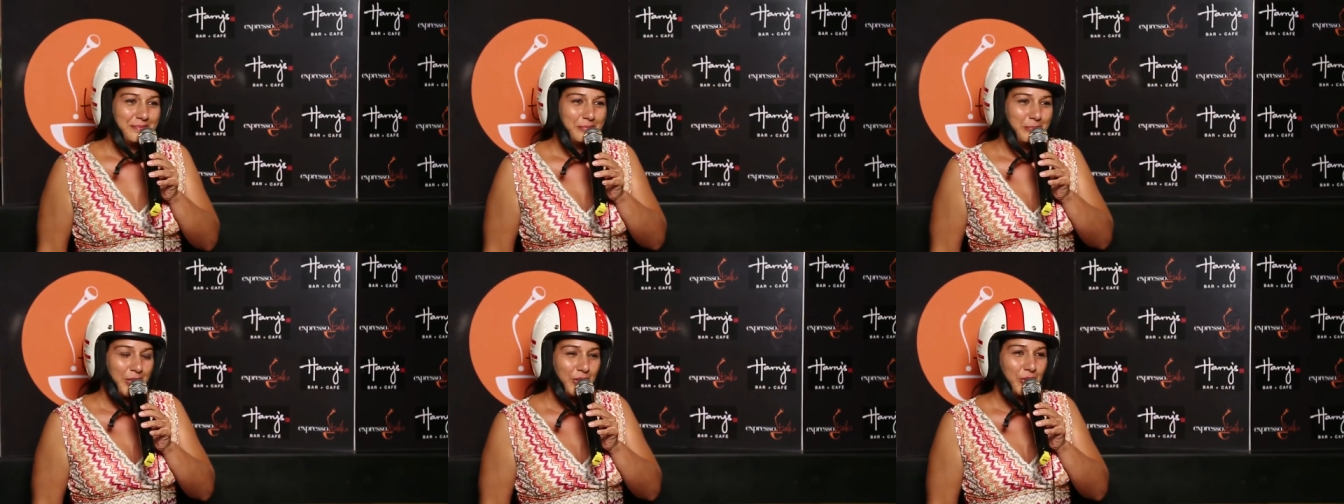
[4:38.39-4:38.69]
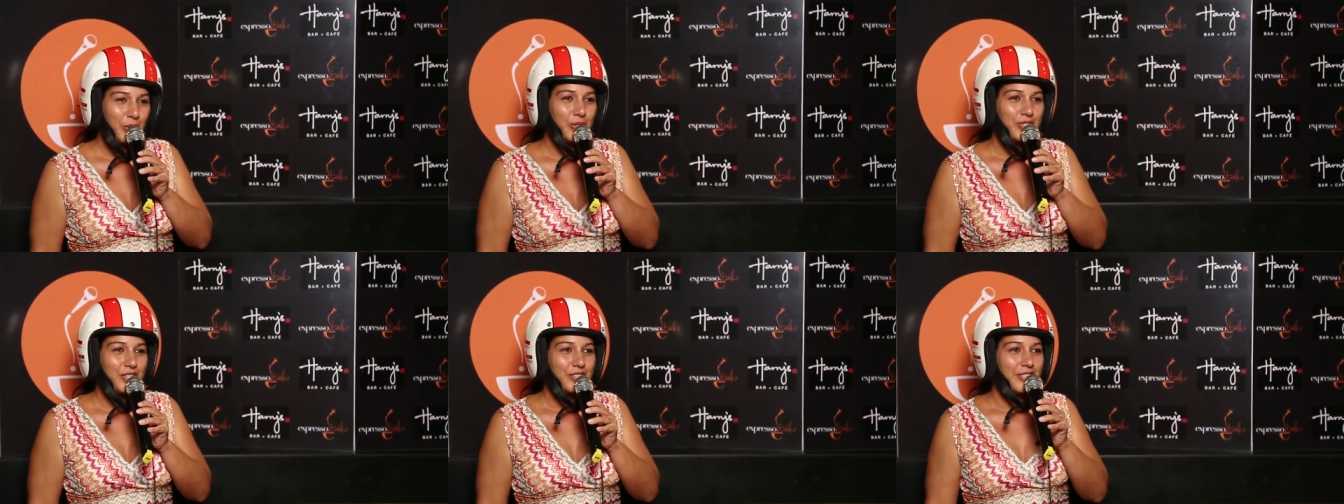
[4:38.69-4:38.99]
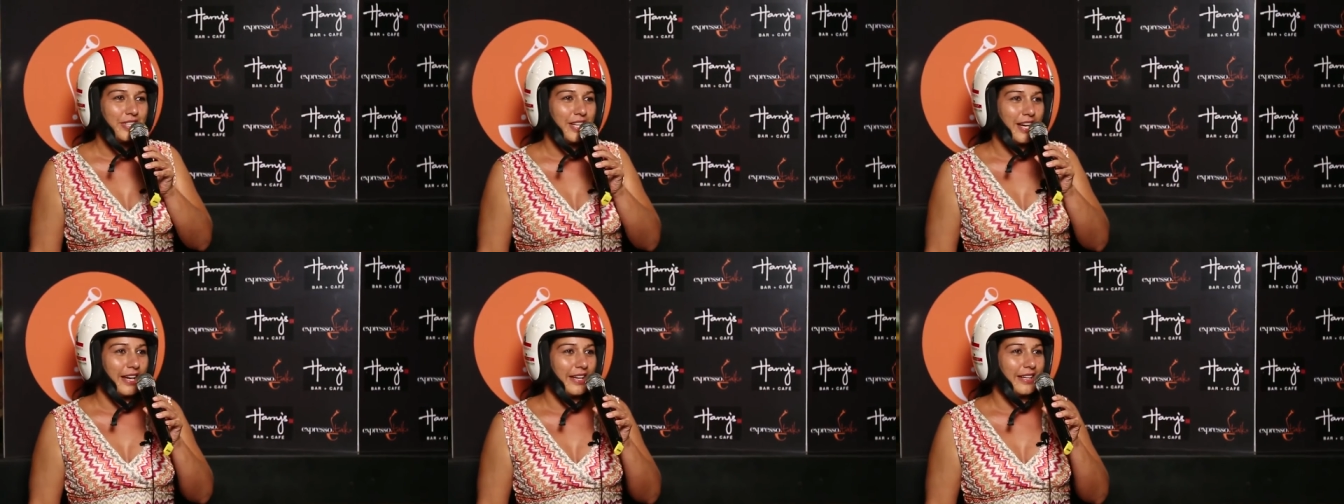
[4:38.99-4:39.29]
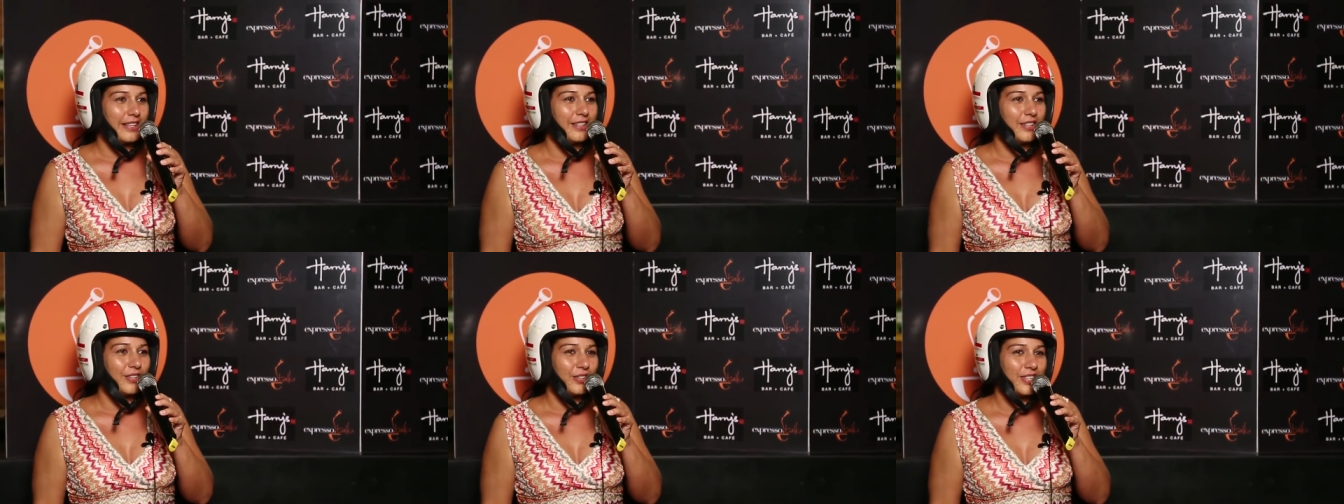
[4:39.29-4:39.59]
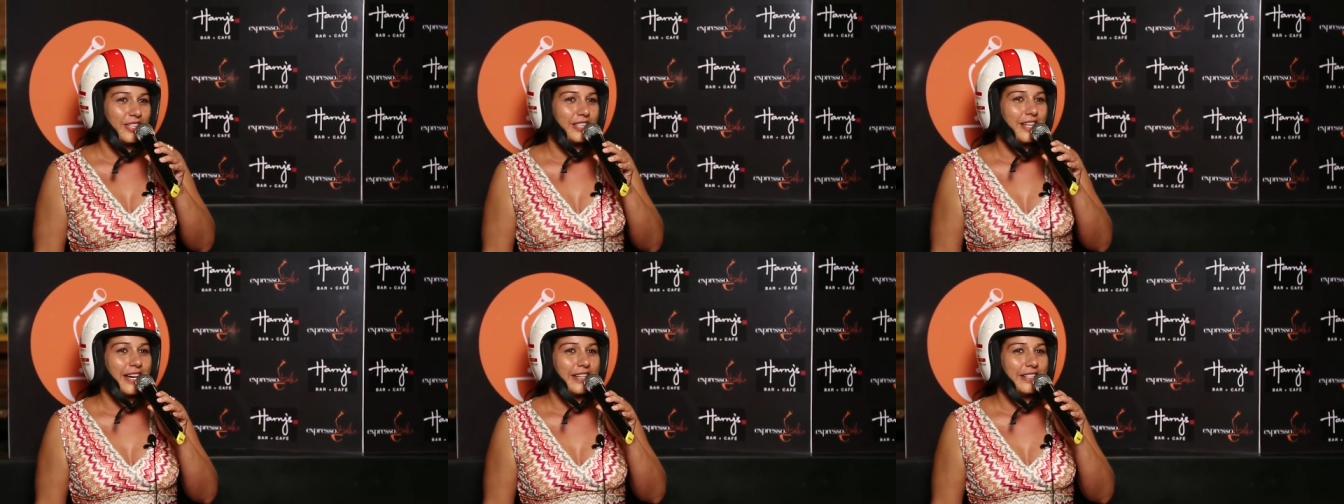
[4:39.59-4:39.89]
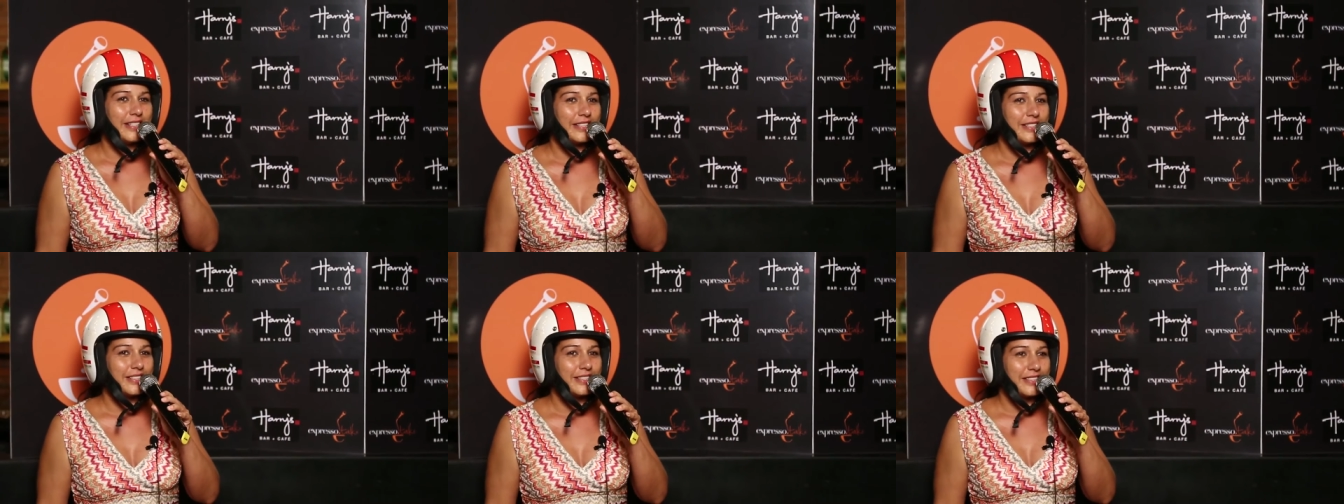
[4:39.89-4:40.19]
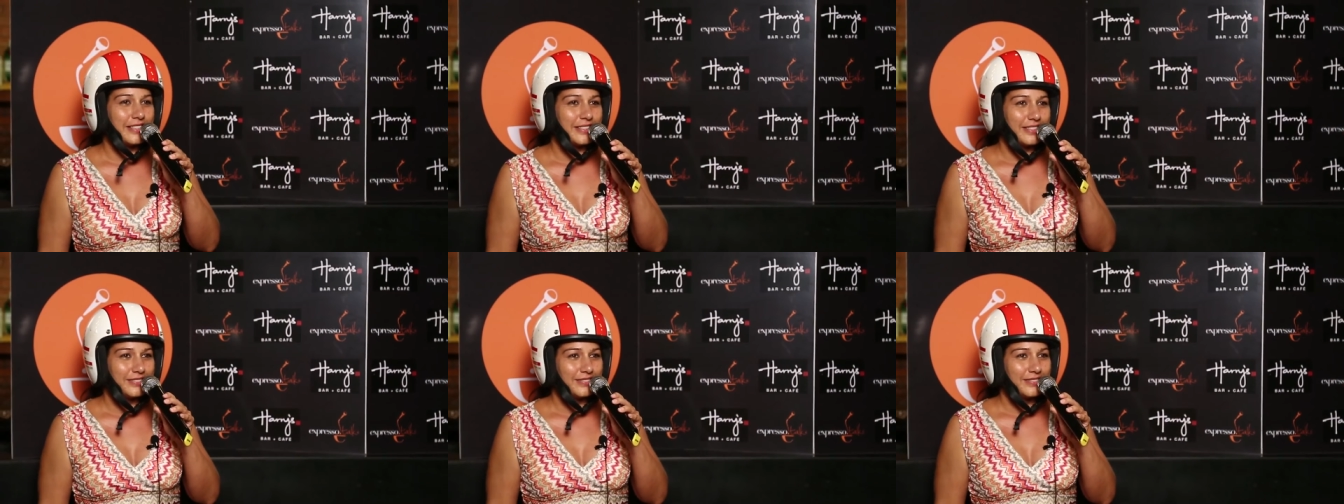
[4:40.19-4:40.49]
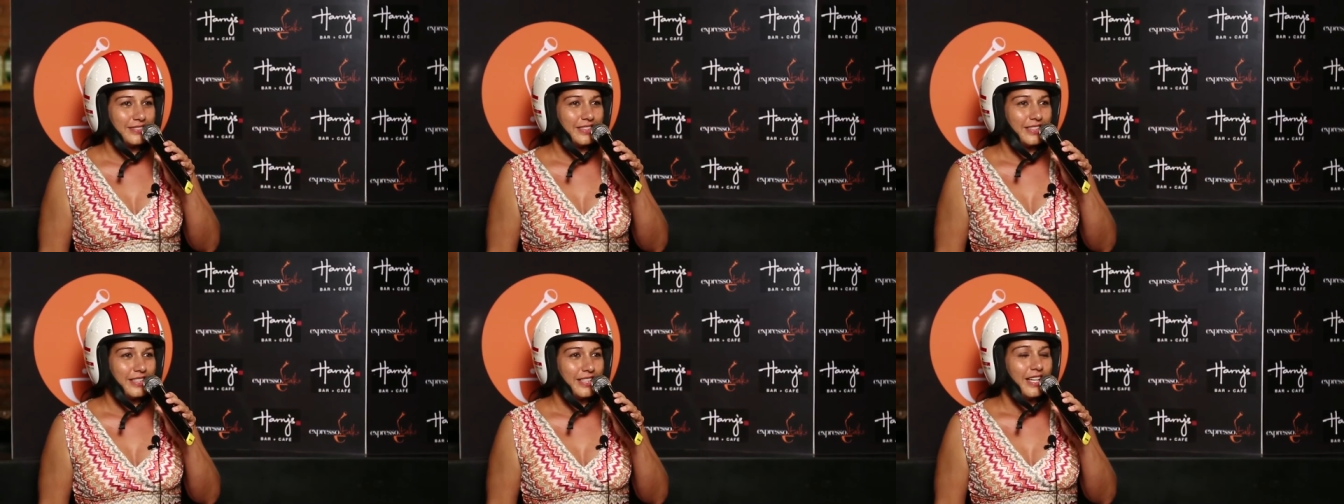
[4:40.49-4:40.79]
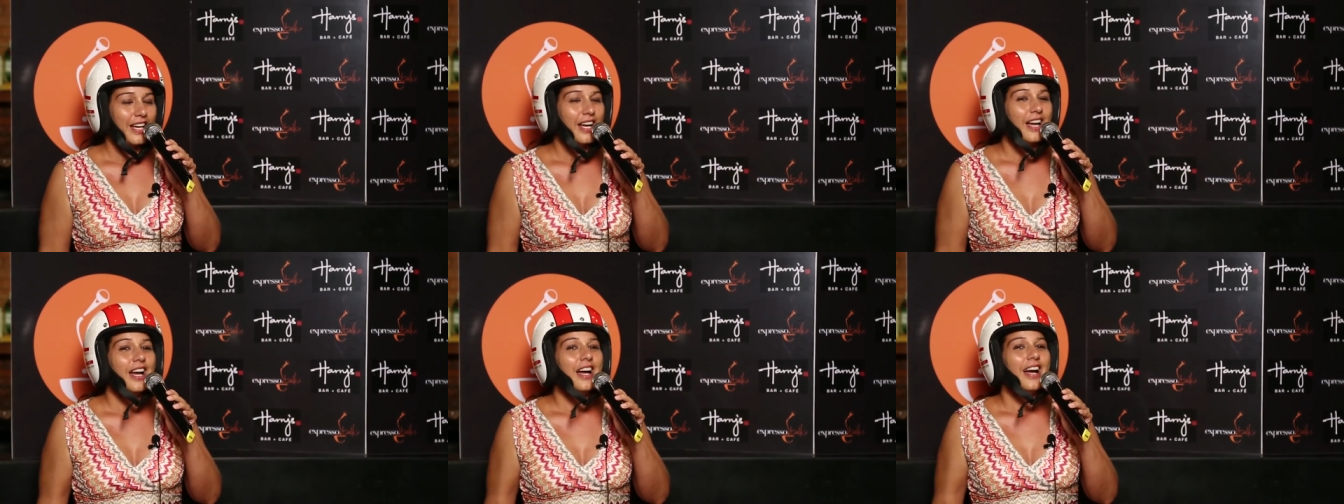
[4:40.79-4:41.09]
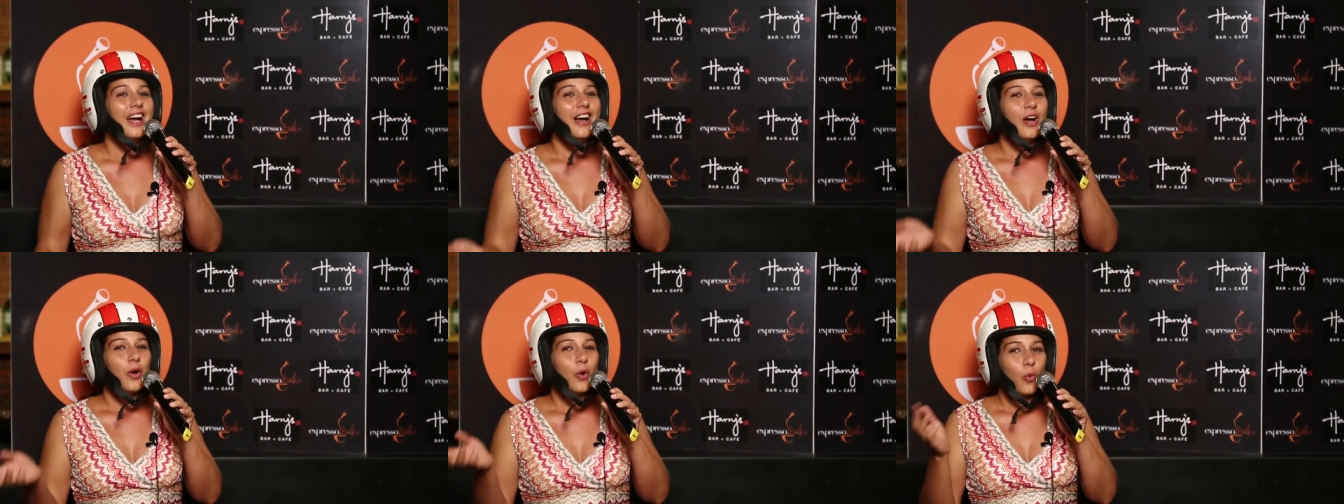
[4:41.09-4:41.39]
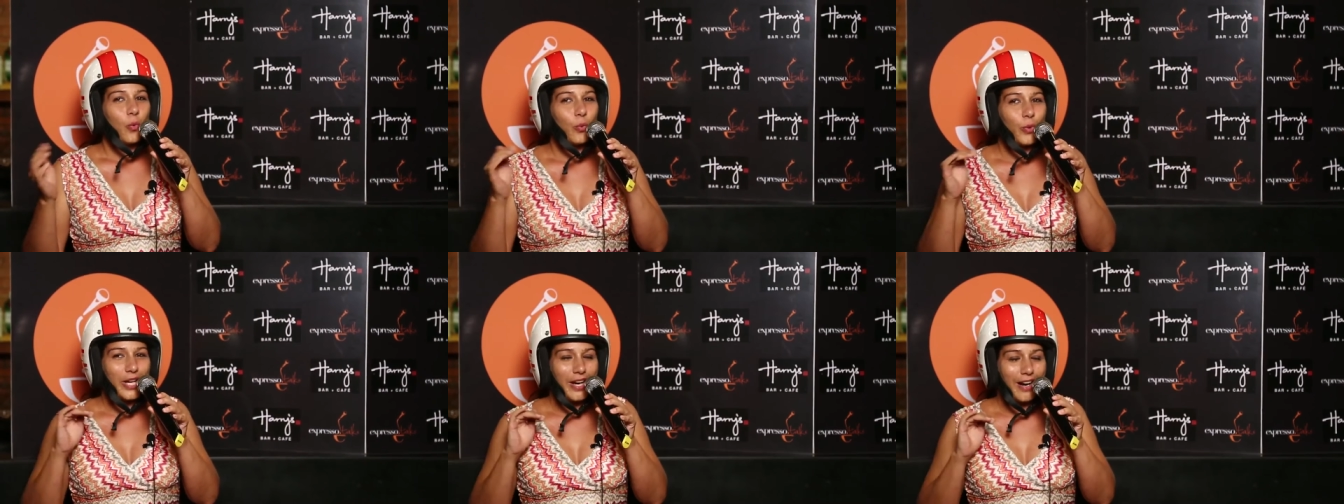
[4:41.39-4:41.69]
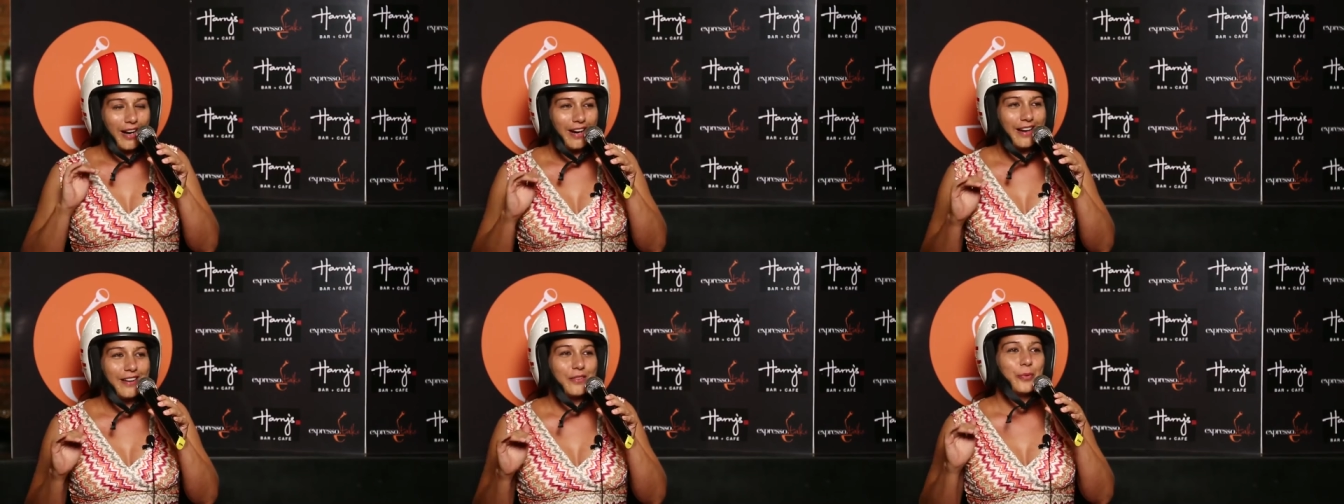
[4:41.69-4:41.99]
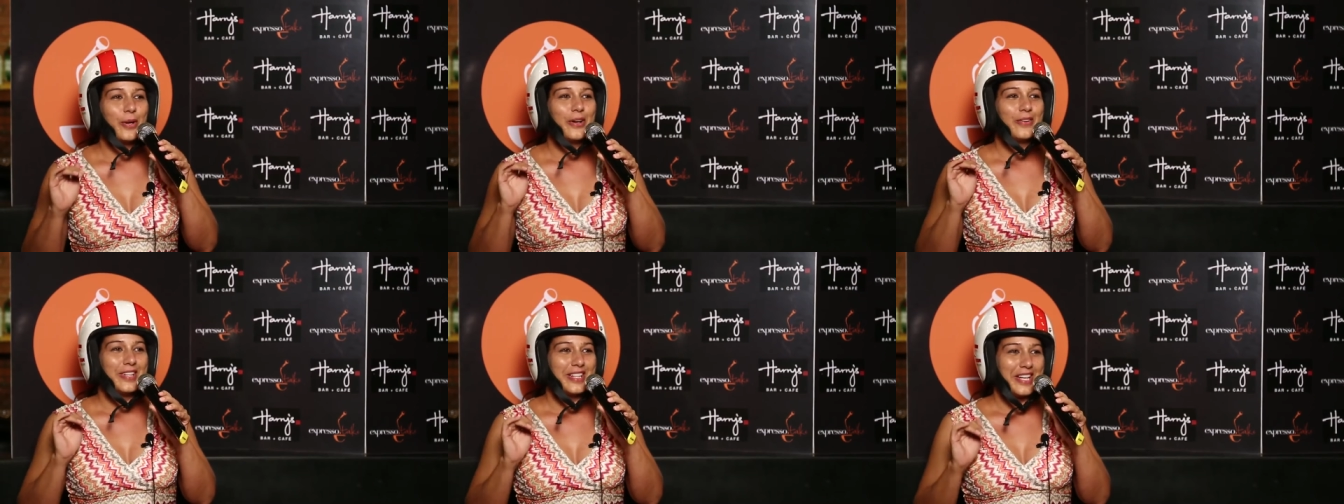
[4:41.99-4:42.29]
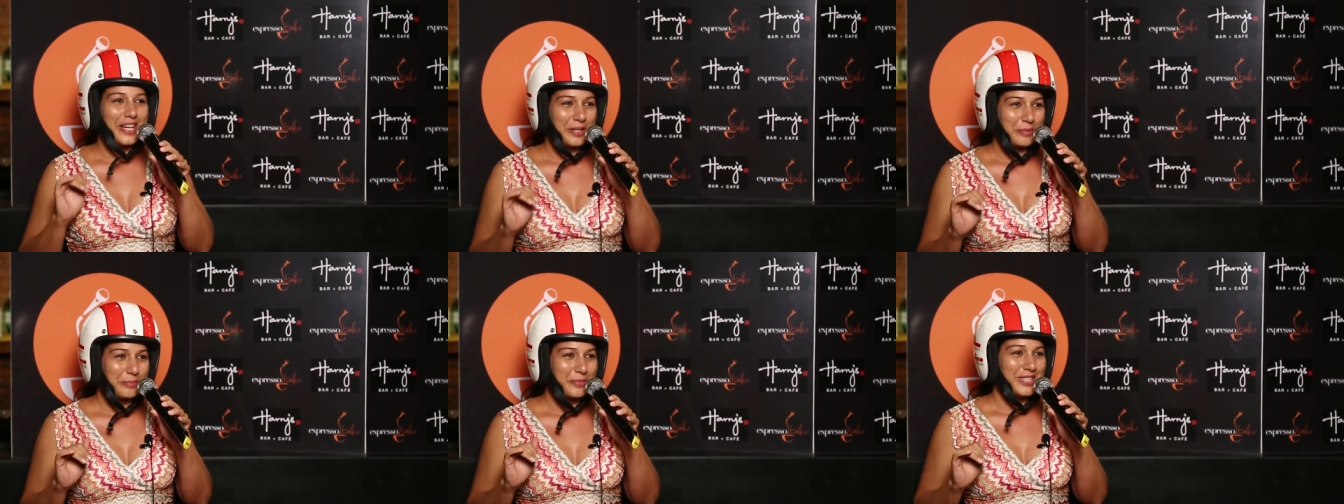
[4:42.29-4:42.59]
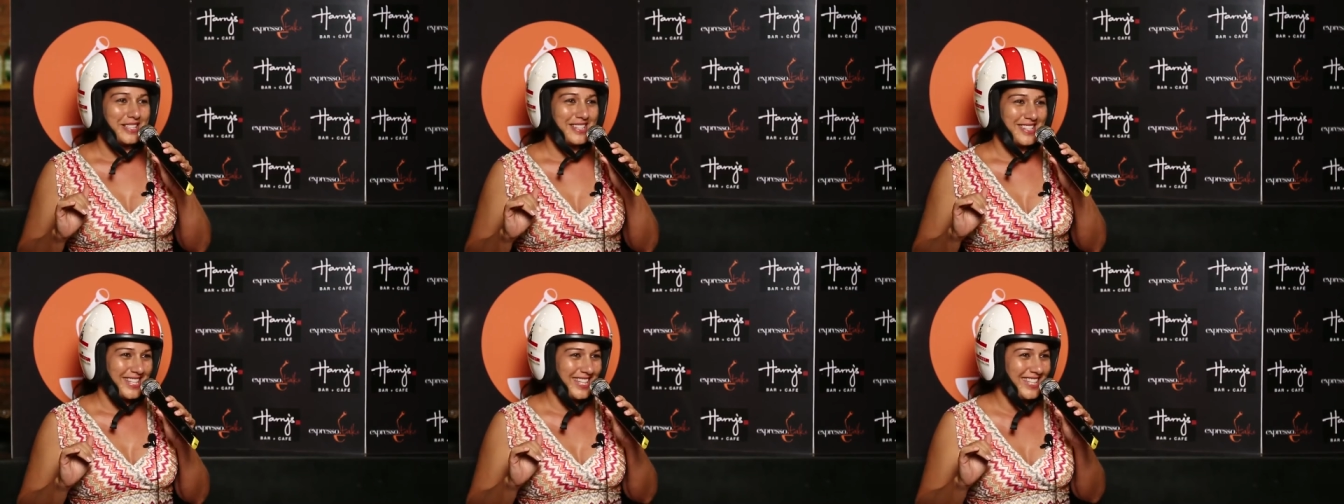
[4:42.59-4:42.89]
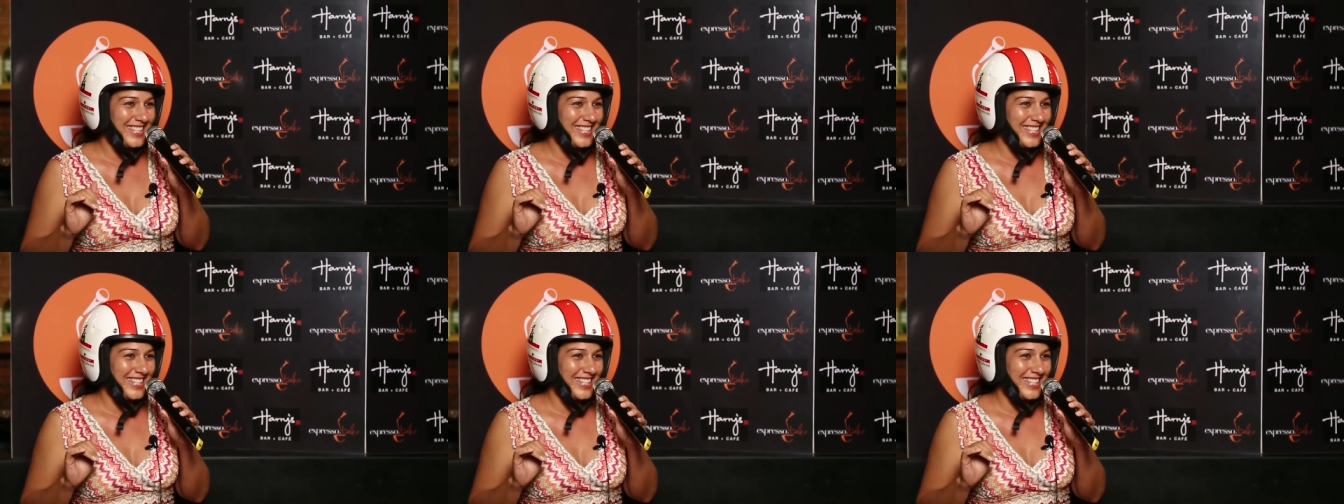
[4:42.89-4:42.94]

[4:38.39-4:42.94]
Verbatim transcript: my daughter and I are on the kinetic we are wearing helmets